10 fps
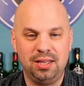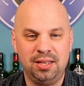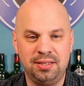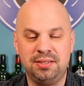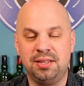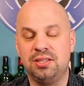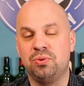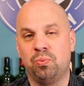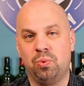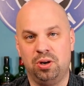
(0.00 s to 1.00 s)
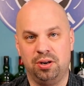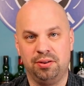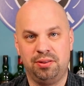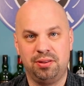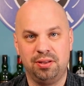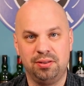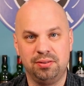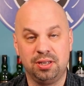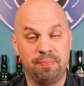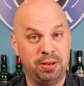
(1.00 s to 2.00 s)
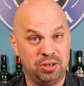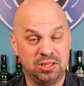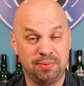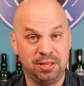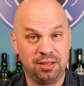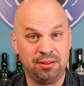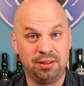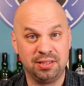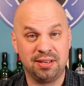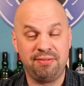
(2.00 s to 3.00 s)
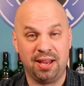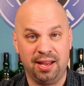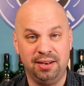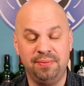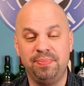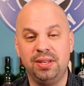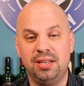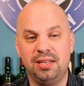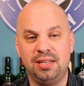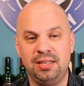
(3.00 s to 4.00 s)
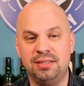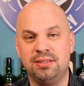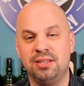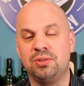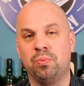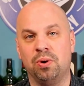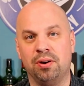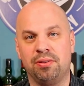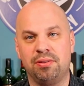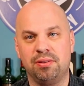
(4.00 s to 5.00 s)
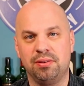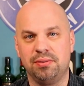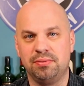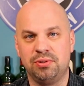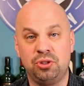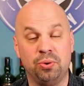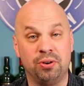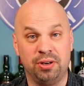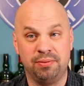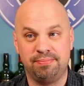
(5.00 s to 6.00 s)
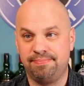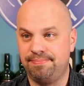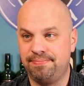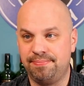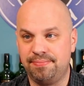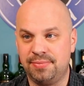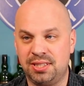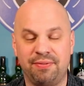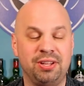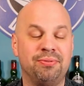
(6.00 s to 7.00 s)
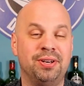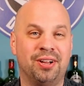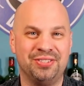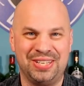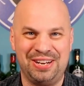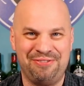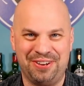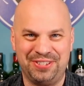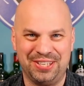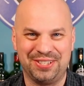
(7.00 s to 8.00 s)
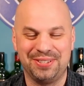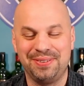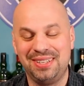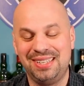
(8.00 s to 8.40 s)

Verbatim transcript: Is this worth, compared to some of the other things I've had, is this worth two hundred seventy-three dollars and eighty-five cents?